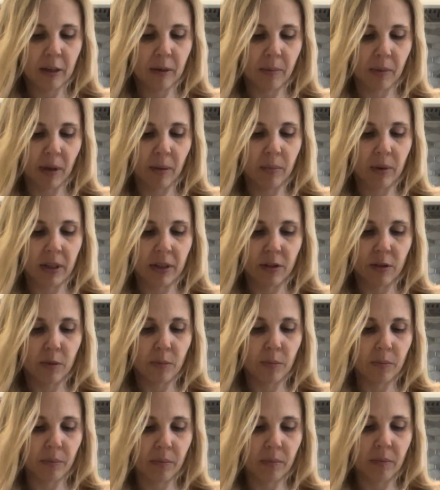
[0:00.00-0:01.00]
my blender
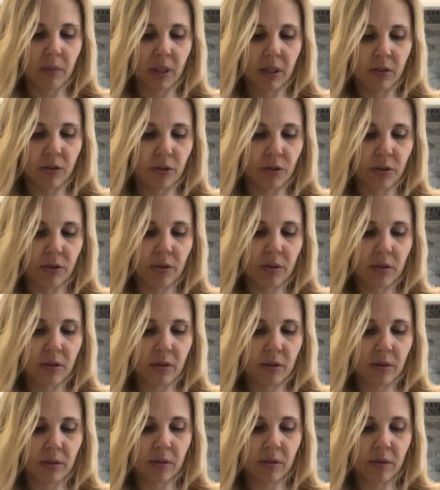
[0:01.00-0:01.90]
mixers.